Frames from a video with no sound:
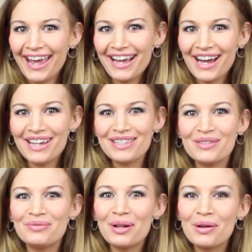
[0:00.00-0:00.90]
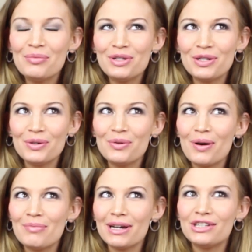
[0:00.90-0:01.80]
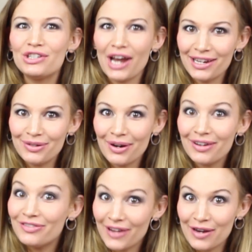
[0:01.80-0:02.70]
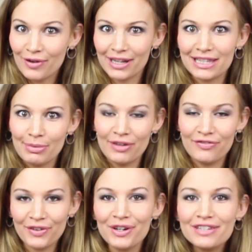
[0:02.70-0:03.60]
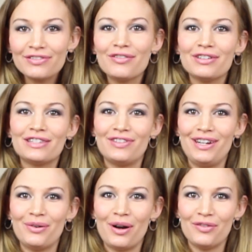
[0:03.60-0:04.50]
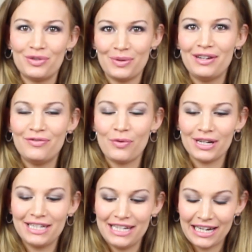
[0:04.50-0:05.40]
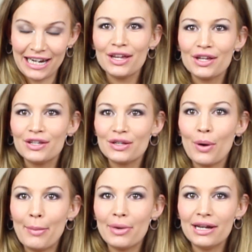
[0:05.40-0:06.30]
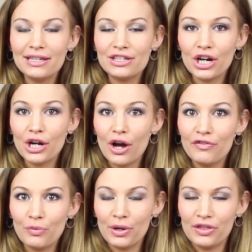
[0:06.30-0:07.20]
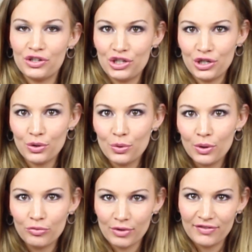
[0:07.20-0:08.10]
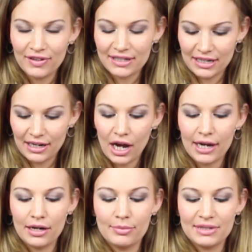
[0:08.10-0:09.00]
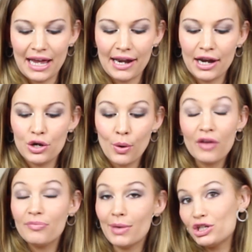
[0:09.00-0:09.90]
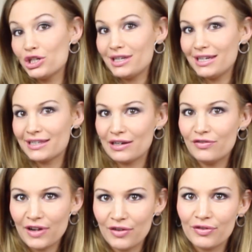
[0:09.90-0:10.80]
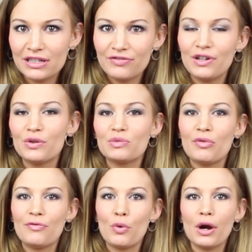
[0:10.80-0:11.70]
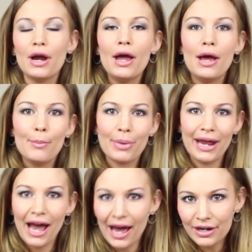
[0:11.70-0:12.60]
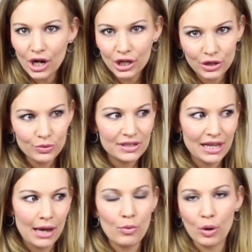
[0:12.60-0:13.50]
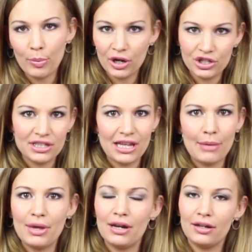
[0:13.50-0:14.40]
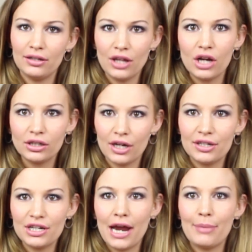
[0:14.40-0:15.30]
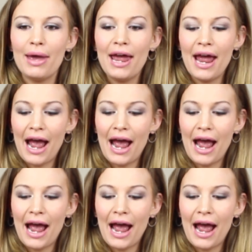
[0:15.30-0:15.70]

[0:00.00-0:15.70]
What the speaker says: Hey guys, welcome to my January favorites, my first favorites video of 2014. So I'm gonna start off with two revisited items, and I know I've mentioned these in favorites videos before, but I had not used them or purchased them in a long, long time,